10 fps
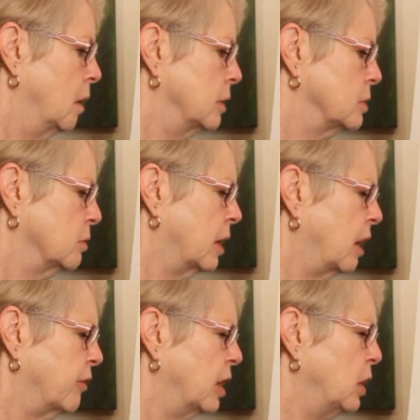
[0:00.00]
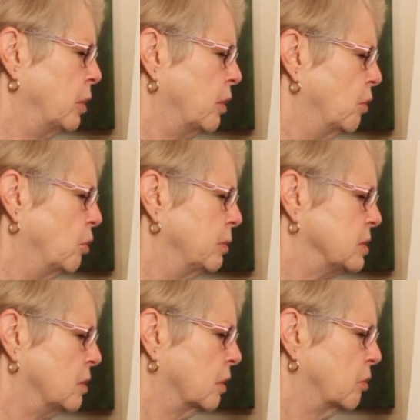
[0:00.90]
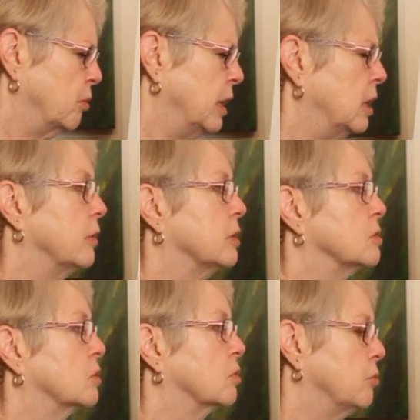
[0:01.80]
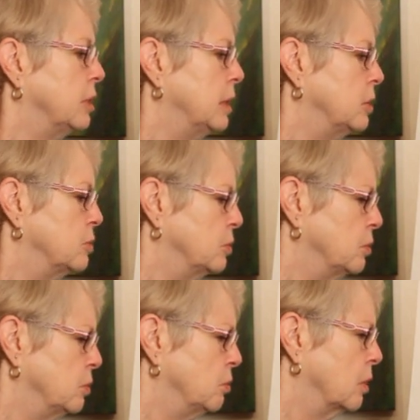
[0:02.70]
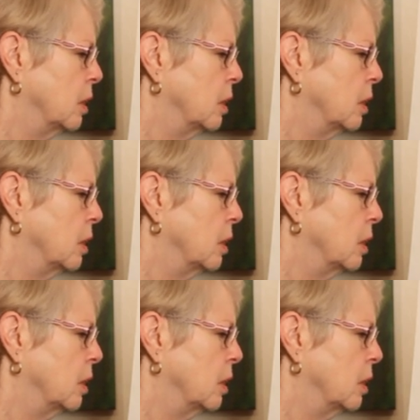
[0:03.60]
so then I finally went home and sort of created this creed to